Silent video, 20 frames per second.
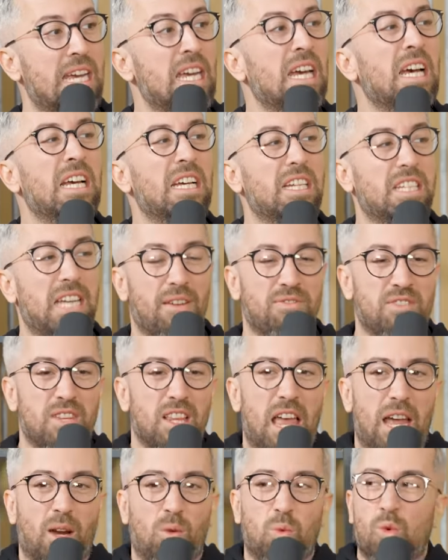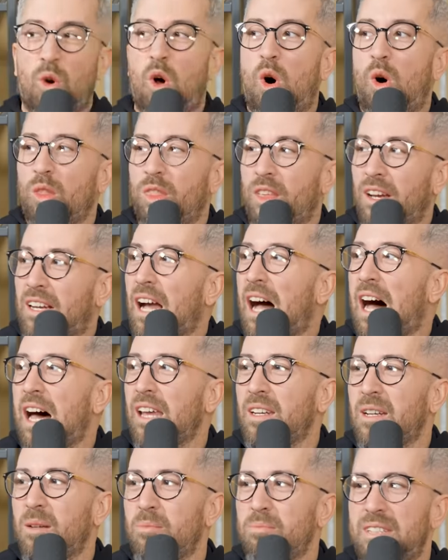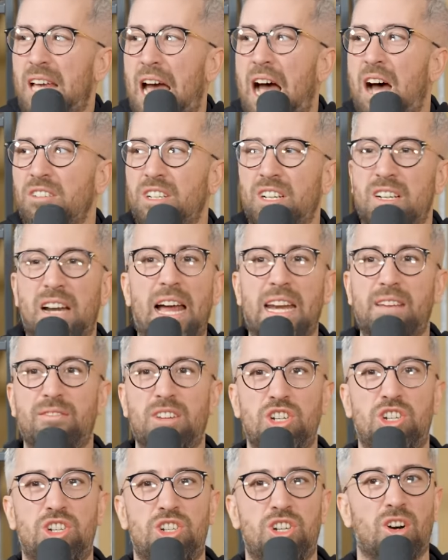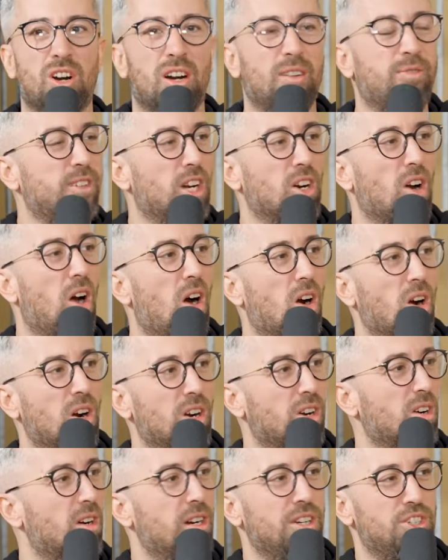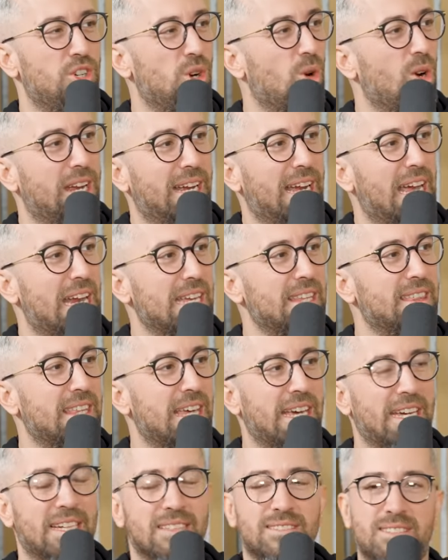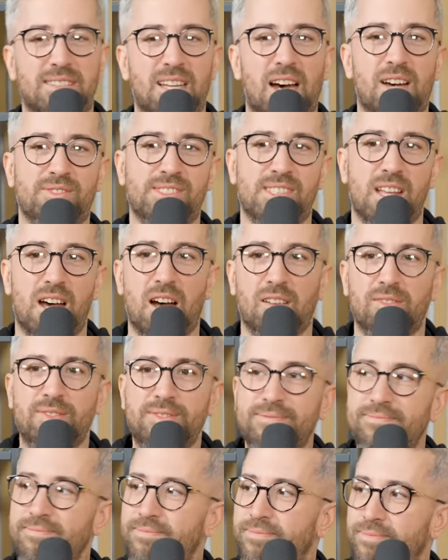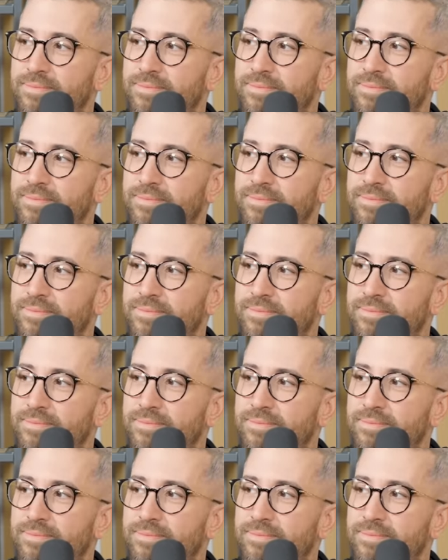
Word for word: Yeah. You have to like roll the condom down. You're not even sure if you're hard or enjoying anything. It's tough stuff.